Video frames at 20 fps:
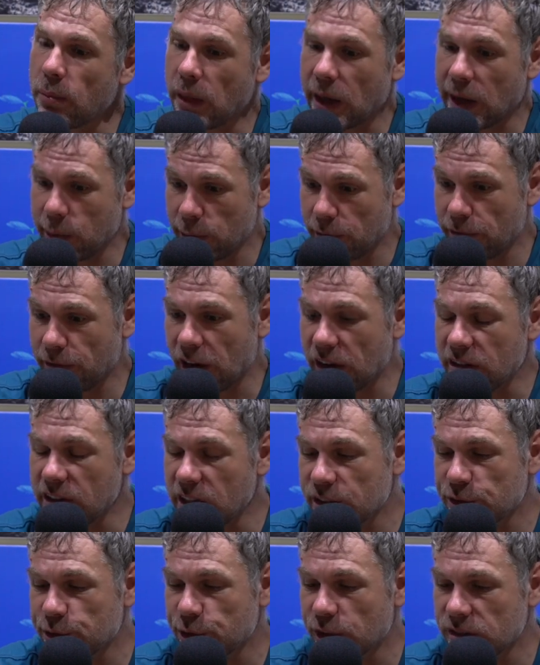They were very
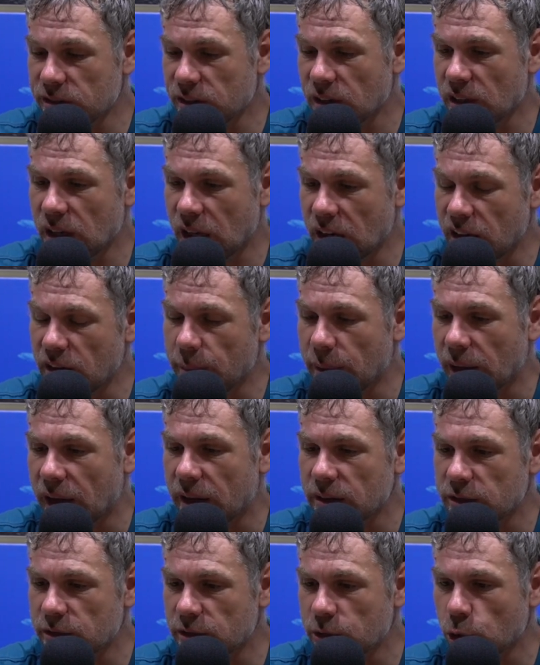interested to hear about
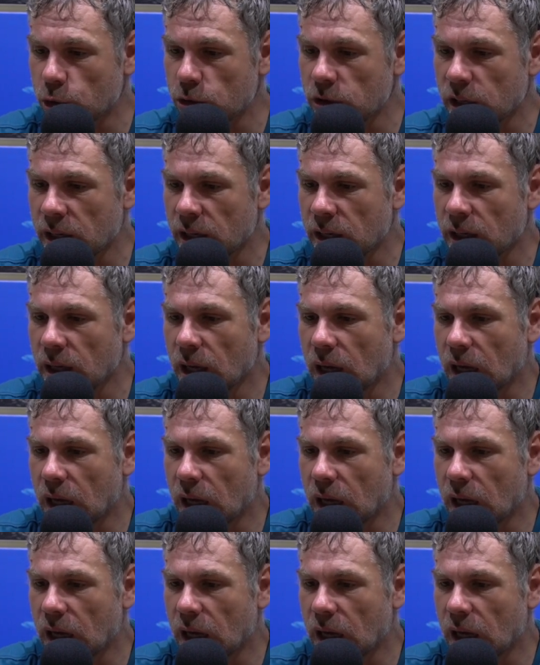the story.